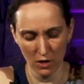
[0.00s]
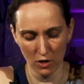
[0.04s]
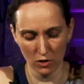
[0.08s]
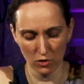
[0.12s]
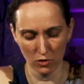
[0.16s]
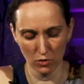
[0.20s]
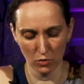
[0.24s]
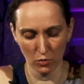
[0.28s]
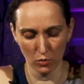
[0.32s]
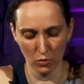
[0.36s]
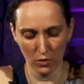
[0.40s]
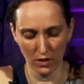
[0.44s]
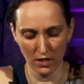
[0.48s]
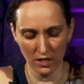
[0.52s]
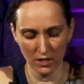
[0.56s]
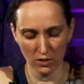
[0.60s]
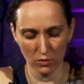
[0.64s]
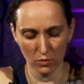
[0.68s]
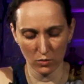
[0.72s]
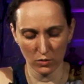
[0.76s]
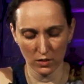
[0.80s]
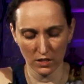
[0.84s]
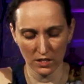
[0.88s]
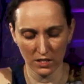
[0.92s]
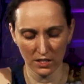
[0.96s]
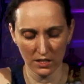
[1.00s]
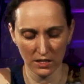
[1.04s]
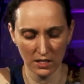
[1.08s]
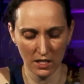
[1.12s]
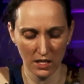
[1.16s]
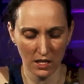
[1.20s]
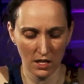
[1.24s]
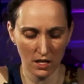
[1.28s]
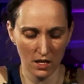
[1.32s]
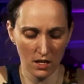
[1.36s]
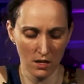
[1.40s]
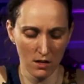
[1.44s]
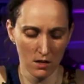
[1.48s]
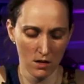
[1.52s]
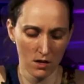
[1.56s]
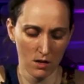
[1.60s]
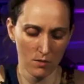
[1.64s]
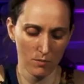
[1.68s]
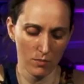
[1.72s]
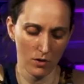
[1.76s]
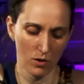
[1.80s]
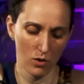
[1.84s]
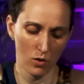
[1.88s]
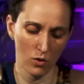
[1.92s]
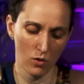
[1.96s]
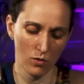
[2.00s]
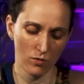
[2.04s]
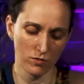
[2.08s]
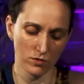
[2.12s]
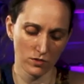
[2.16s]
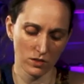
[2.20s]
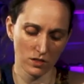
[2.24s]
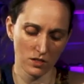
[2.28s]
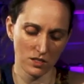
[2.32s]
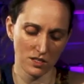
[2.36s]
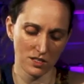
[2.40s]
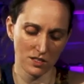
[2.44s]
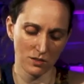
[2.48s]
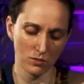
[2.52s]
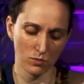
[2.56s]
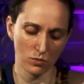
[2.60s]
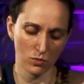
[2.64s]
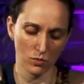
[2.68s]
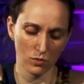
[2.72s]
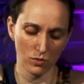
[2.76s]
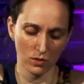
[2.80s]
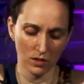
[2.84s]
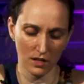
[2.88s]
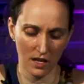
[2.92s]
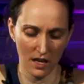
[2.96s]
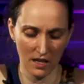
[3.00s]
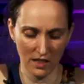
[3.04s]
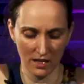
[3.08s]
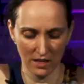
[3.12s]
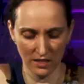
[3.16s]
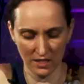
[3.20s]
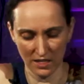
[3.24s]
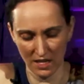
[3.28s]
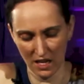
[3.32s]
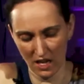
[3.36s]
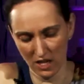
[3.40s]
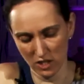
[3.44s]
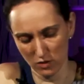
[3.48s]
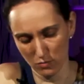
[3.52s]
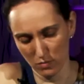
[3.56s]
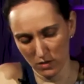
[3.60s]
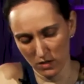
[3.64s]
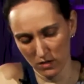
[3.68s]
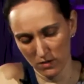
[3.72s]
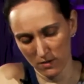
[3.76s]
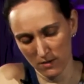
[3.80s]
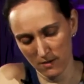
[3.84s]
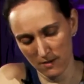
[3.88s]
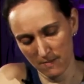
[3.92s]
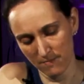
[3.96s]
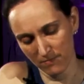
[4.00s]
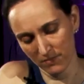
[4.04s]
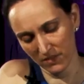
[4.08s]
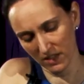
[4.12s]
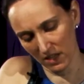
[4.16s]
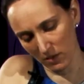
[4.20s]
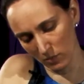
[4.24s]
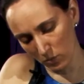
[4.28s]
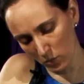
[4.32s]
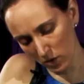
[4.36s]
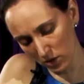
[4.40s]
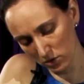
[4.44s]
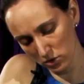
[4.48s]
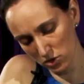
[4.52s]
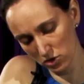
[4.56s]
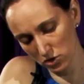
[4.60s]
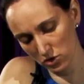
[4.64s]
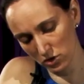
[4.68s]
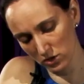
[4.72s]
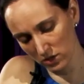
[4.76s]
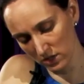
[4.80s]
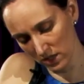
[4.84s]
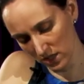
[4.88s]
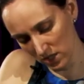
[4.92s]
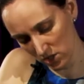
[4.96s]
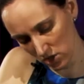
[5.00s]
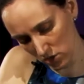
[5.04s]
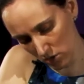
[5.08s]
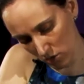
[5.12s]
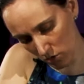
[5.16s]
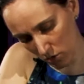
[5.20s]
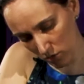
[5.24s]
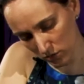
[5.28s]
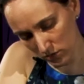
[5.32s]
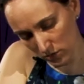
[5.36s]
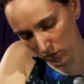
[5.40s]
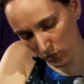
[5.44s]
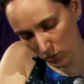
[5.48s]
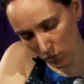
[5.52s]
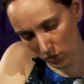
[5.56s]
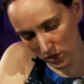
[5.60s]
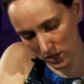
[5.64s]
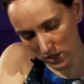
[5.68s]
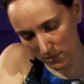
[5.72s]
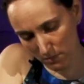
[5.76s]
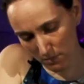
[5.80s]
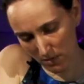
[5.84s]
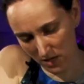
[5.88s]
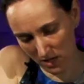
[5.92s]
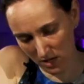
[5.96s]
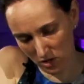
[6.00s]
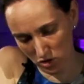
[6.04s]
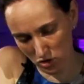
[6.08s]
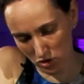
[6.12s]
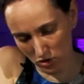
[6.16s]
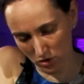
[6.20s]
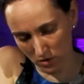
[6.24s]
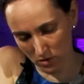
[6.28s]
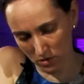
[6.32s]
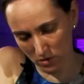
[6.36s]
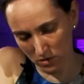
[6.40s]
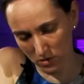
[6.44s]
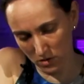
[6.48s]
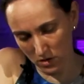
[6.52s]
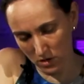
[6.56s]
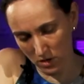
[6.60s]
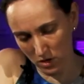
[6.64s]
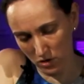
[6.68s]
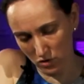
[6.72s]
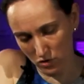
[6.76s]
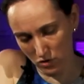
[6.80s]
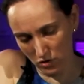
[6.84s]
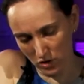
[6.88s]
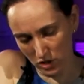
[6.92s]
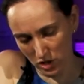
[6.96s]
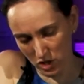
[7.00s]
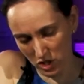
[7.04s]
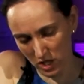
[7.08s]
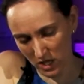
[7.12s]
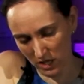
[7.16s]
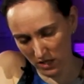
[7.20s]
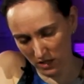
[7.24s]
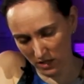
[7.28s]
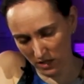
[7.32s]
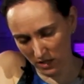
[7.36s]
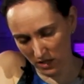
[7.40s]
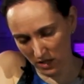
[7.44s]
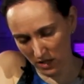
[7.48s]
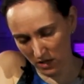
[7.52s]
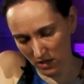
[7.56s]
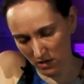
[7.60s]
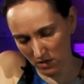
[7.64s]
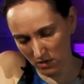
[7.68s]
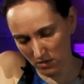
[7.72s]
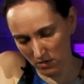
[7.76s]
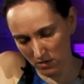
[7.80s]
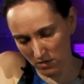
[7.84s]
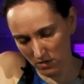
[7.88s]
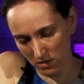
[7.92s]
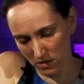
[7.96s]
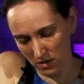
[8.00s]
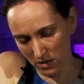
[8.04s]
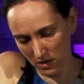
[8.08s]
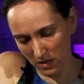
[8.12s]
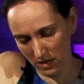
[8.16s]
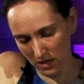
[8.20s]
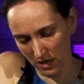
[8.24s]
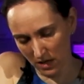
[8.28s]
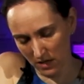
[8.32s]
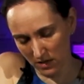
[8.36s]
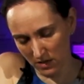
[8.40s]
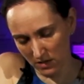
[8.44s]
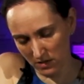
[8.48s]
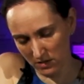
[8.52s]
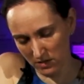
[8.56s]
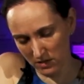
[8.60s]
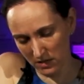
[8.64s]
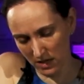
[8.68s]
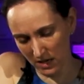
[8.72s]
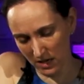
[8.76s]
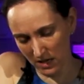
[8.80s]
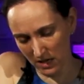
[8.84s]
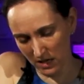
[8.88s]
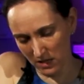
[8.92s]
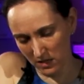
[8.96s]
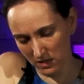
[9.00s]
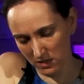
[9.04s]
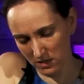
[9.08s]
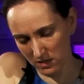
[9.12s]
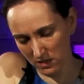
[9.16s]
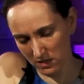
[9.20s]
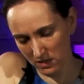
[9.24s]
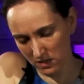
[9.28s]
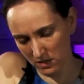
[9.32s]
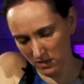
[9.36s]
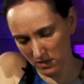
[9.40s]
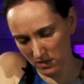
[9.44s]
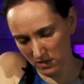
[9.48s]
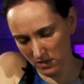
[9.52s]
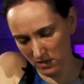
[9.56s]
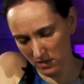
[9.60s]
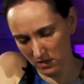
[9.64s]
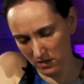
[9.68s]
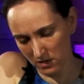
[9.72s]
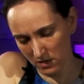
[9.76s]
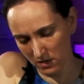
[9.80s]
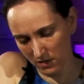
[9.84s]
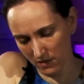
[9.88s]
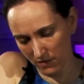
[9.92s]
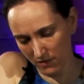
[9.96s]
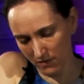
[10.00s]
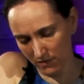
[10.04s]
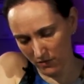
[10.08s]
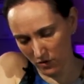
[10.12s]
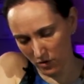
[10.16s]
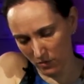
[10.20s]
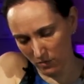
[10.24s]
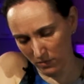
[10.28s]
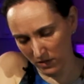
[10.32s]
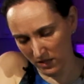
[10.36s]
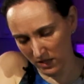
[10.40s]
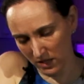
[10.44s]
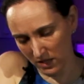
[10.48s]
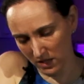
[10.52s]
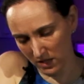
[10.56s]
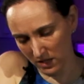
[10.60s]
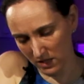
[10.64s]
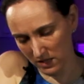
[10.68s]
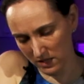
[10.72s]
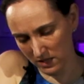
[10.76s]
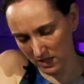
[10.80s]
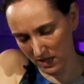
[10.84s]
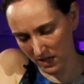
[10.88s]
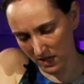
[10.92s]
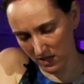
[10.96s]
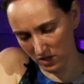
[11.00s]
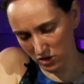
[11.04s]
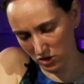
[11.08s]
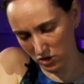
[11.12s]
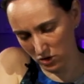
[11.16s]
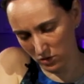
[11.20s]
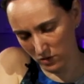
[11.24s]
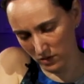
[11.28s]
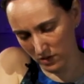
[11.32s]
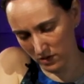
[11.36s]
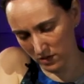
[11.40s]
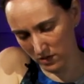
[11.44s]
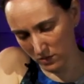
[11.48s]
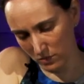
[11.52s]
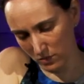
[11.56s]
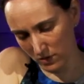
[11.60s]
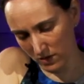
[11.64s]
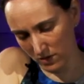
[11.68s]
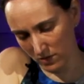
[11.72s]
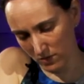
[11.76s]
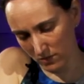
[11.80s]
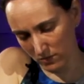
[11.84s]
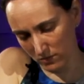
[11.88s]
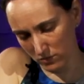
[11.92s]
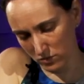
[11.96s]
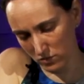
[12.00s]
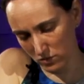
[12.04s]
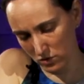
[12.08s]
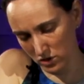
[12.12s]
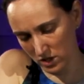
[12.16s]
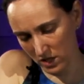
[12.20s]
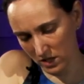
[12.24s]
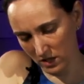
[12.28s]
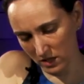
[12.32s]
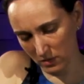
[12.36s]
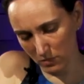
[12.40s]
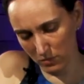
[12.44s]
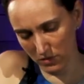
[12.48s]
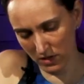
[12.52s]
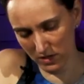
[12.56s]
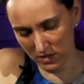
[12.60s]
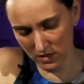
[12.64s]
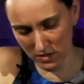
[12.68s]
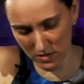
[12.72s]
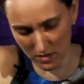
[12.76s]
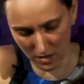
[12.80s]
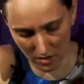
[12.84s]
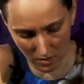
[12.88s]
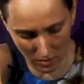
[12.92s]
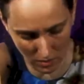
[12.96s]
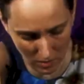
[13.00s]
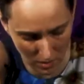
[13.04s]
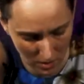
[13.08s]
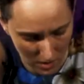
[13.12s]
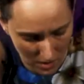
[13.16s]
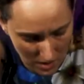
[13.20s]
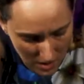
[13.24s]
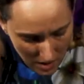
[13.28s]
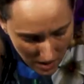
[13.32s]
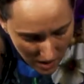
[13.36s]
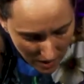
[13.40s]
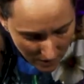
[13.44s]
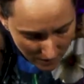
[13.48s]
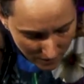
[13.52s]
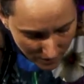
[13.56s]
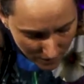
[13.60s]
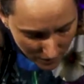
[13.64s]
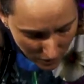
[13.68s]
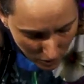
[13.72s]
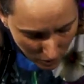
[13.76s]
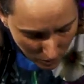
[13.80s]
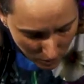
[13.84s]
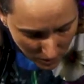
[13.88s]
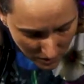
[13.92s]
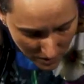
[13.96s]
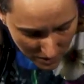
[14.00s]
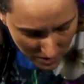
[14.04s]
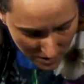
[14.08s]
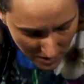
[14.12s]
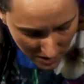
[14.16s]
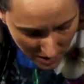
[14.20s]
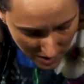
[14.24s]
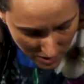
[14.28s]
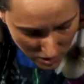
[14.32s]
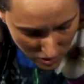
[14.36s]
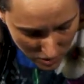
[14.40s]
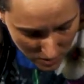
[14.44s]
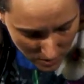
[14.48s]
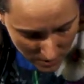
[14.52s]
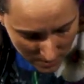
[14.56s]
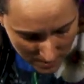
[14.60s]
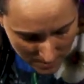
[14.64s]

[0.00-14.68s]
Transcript: So it's going to stay, but obviously still go and get the attachment. And while you're doing this, you also want to make sure you gently get the sides firmly attached to it as well. So gently press it down and firmly attach.